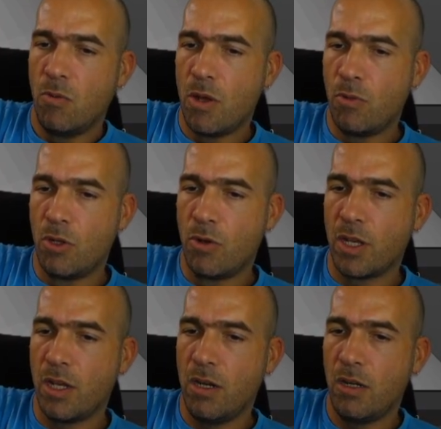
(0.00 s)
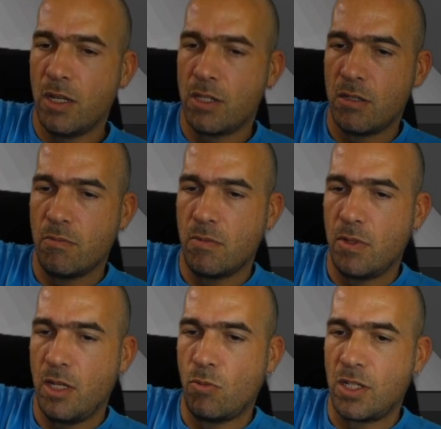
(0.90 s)
When we're doing here,
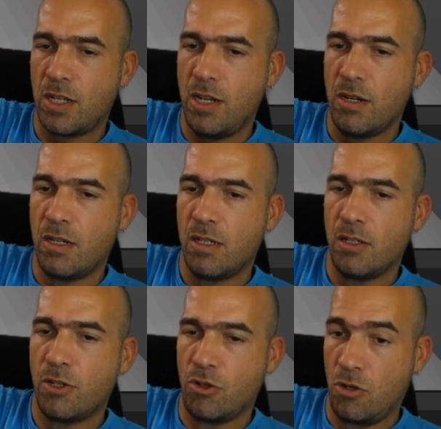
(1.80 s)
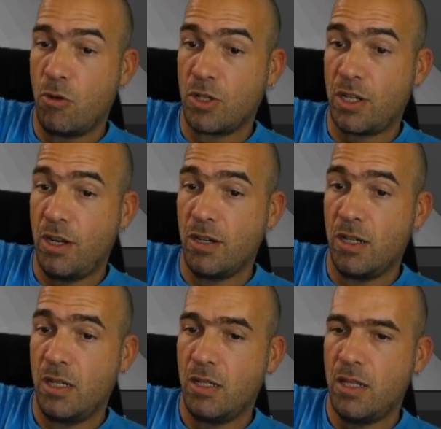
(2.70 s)
it was here. The shoulder was here.